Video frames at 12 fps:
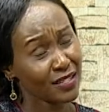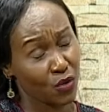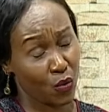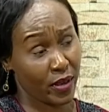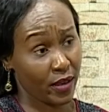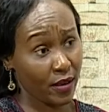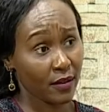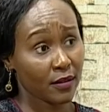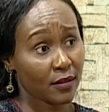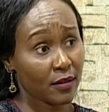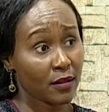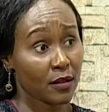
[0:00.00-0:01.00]
okay
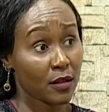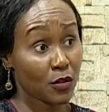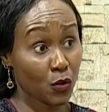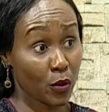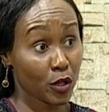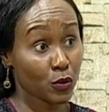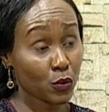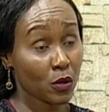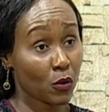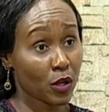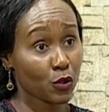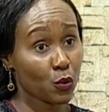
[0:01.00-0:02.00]
-hmm. it's okay to,
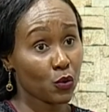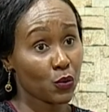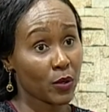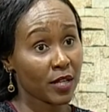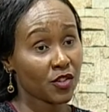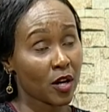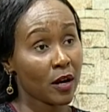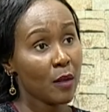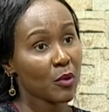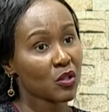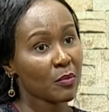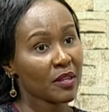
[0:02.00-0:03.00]
okay to go to HR
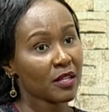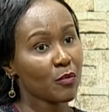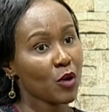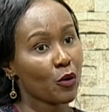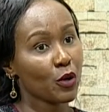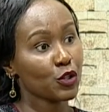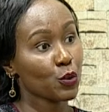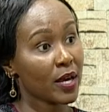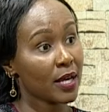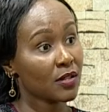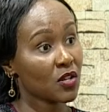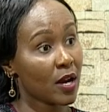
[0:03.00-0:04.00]
because by the time you're going
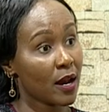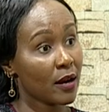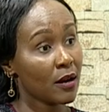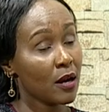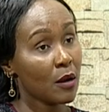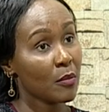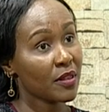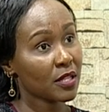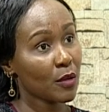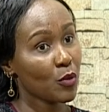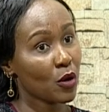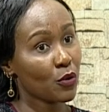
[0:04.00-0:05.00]
disclosed, to HR, yeah. by the
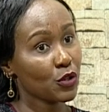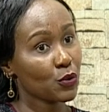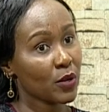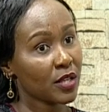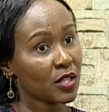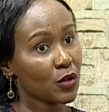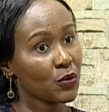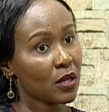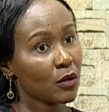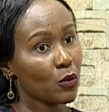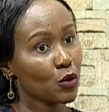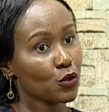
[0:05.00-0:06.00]
time you're going to HR, you
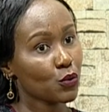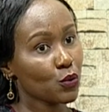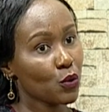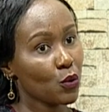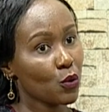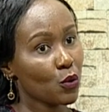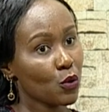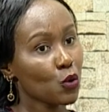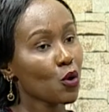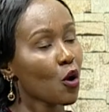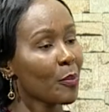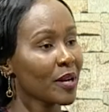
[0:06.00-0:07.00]
really want to know.
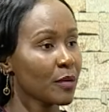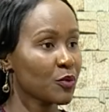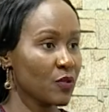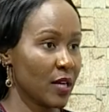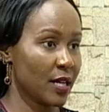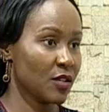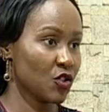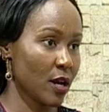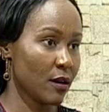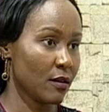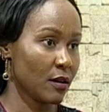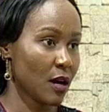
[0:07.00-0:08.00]
You'll open up to the HR.
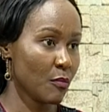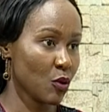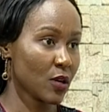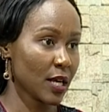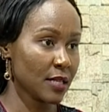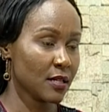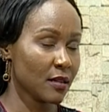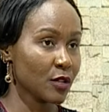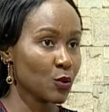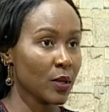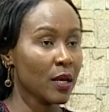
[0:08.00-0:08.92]
Yeah. I'm looking at it that way.